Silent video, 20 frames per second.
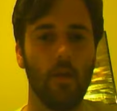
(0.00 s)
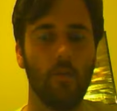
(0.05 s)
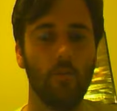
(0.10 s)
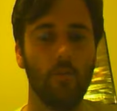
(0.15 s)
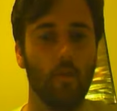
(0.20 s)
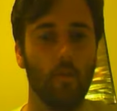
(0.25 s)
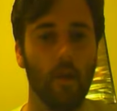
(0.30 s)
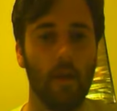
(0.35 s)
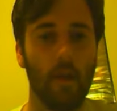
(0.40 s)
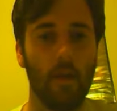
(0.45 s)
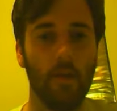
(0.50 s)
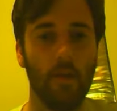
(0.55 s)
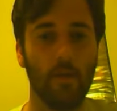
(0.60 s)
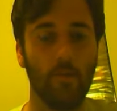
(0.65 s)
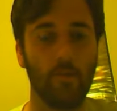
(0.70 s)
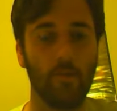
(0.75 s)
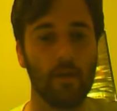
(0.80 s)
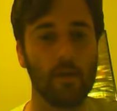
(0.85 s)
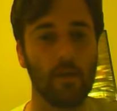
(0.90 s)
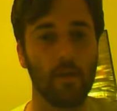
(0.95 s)
when the
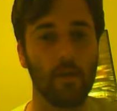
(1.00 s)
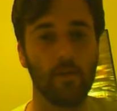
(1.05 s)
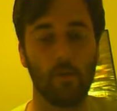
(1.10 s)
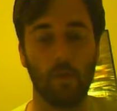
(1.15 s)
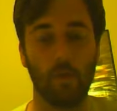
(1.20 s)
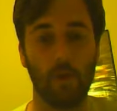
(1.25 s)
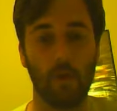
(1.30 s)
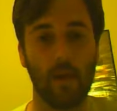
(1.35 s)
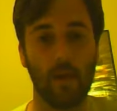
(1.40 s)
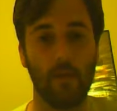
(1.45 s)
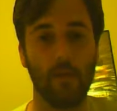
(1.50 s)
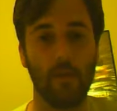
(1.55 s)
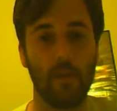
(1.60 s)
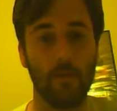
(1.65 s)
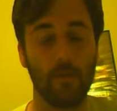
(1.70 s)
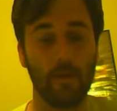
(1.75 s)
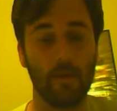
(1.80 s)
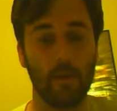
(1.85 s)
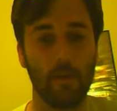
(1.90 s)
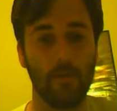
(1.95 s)
Briscoes were looking at
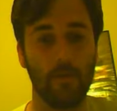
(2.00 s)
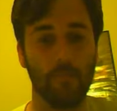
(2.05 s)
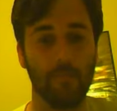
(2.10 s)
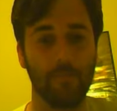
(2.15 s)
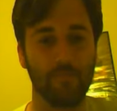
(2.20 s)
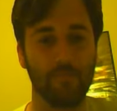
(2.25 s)
them two,